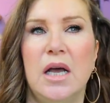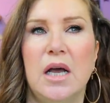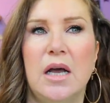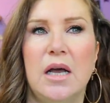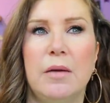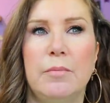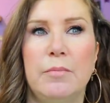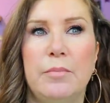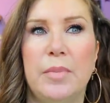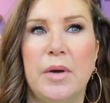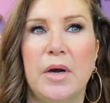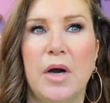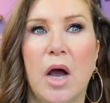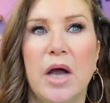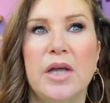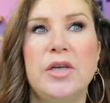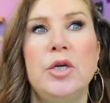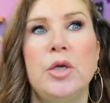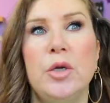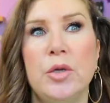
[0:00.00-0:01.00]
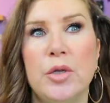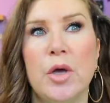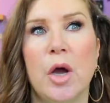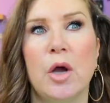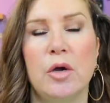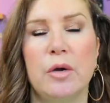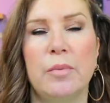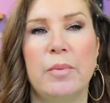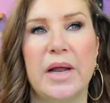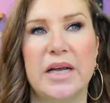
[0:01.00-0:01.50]
um, but I knew
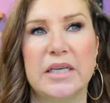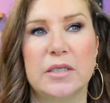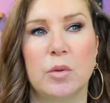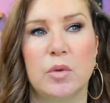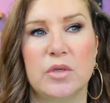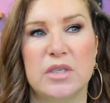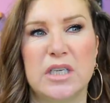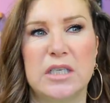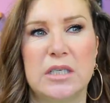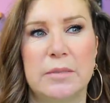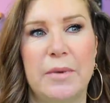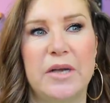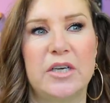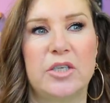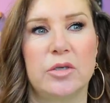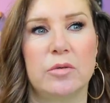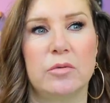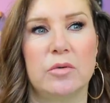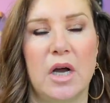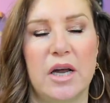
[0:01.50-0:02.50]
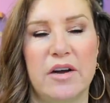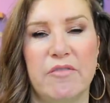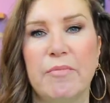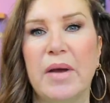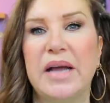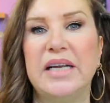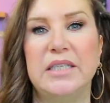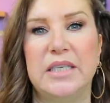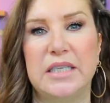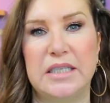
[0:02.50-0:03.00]
that Olaplex was a special kind of
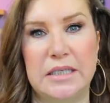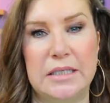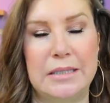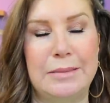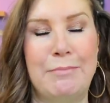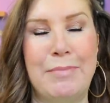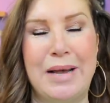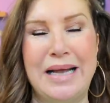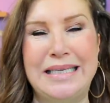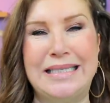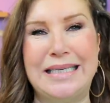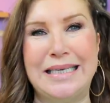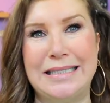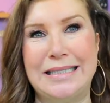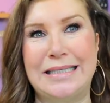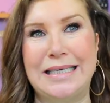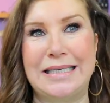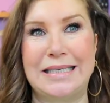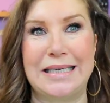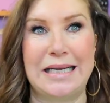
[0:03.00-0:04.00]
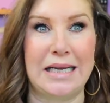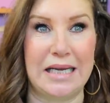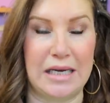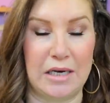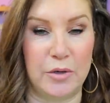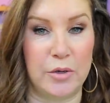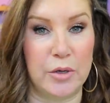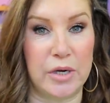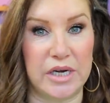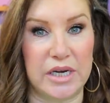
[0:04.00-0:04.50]
painted patented
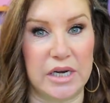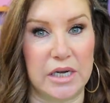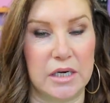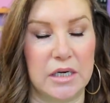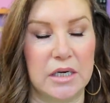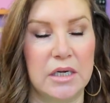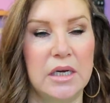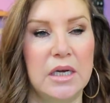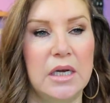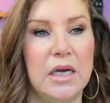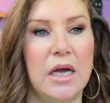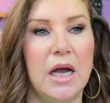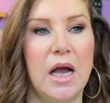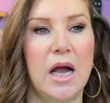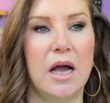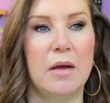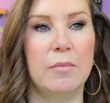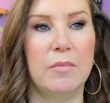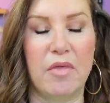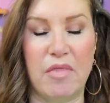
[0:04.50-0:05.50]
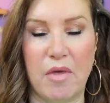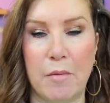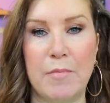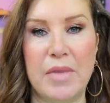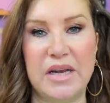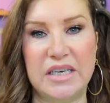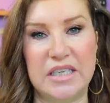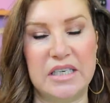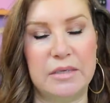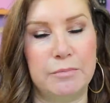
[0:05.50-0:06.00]
ingredient um, that
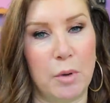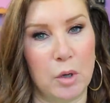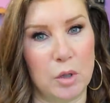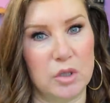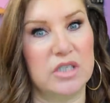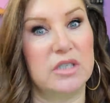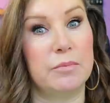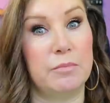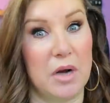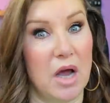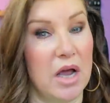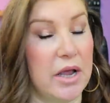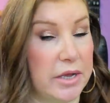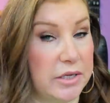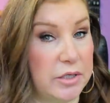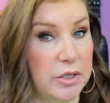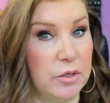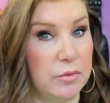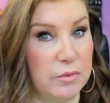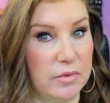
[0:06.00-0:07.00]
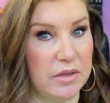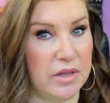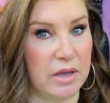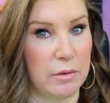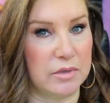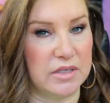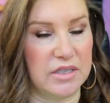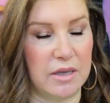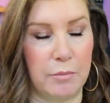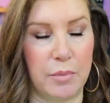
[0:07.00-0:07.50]
mended bonds, but I assumed that there
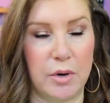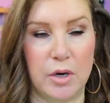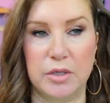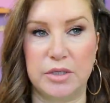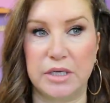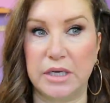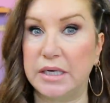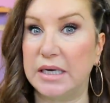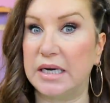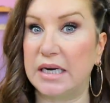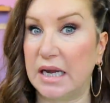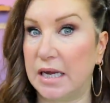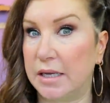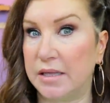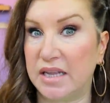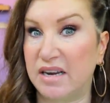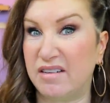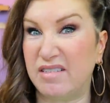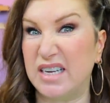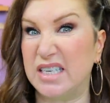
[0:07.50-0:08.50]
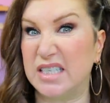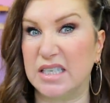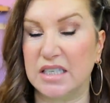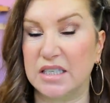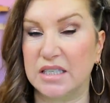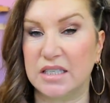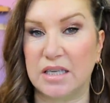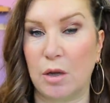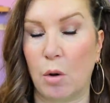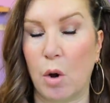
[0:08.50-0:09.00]
was some protein in it, and there
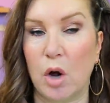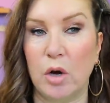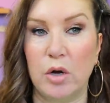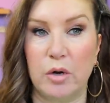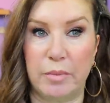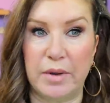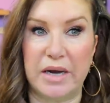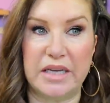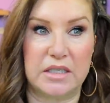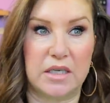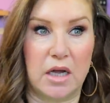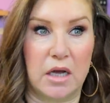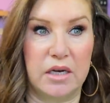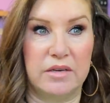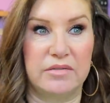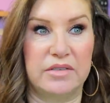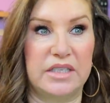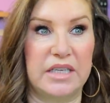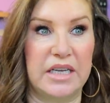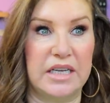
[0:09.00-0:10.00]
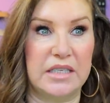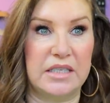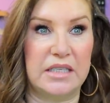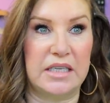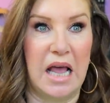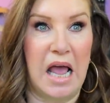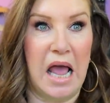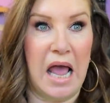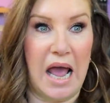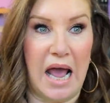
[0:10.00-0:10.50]
isn't. So Olaplex kind of sits
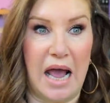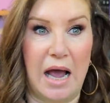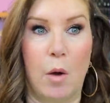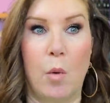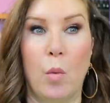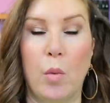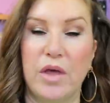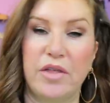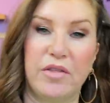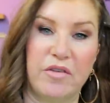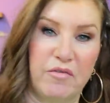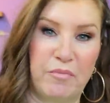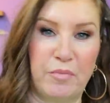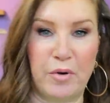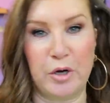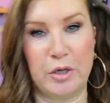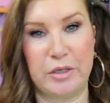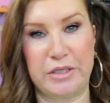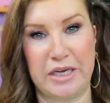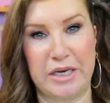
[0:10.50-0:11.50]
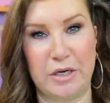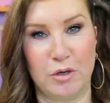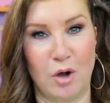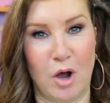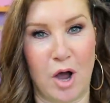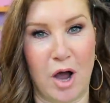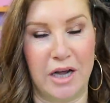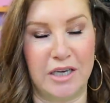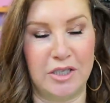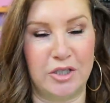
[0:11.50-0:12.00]
out with of protein or
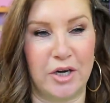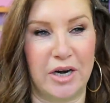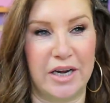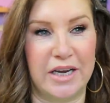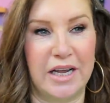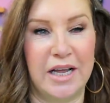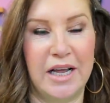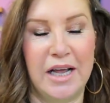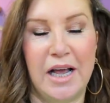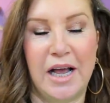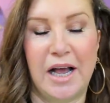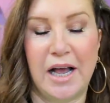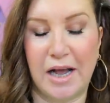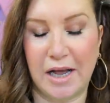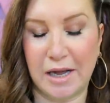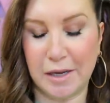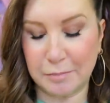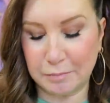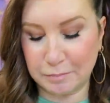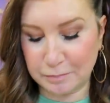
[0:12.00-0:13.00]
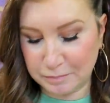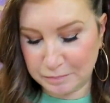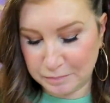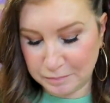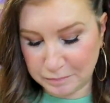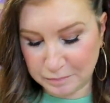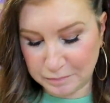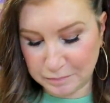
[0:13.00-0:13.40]
hydrate, um,